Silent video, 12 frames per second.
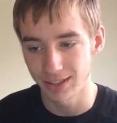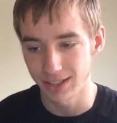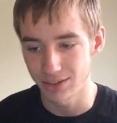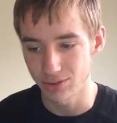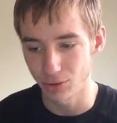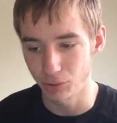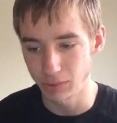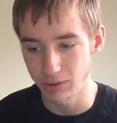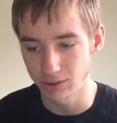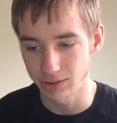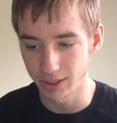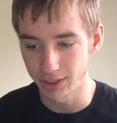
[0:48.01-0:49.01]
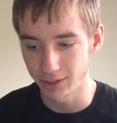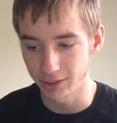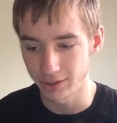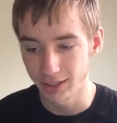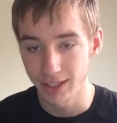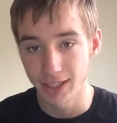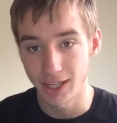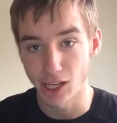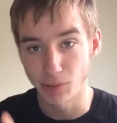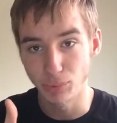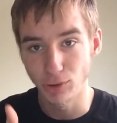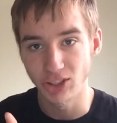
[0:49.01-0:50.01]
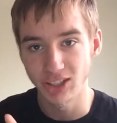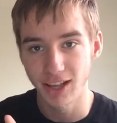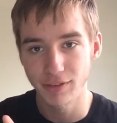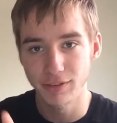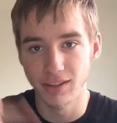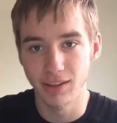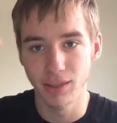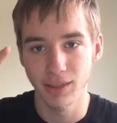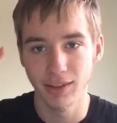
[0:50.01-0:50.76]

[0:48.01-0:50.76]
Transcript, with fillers: It's almost here, April 11th